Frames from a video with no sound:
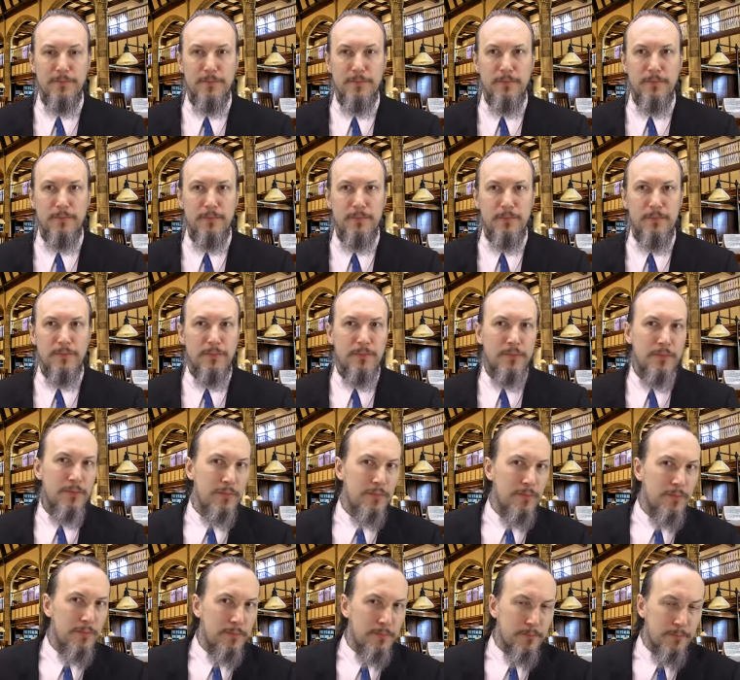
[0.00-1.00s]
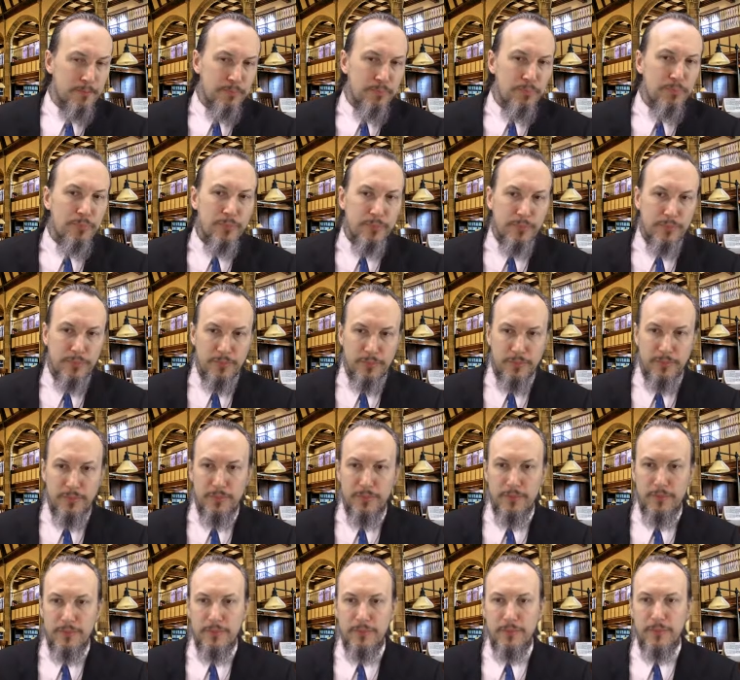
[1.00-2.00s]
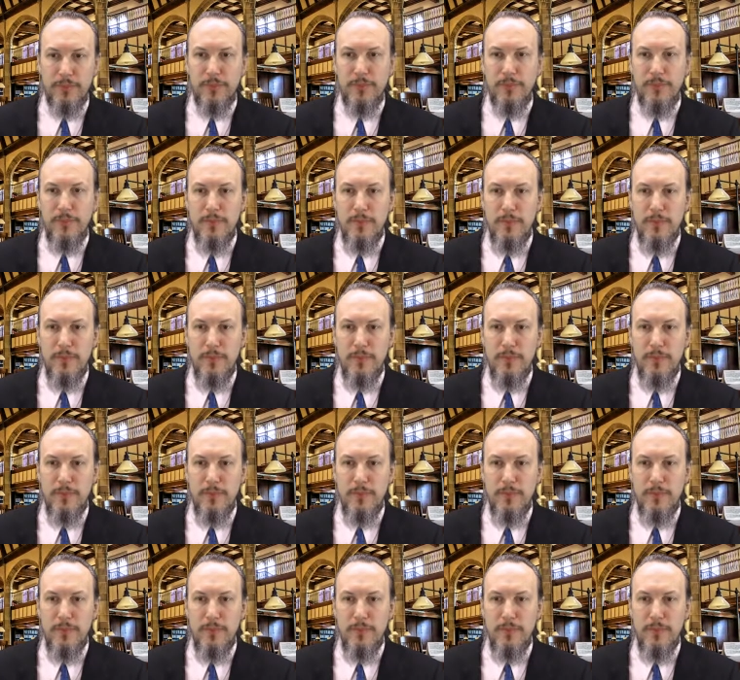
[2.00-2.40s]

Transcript: (silence)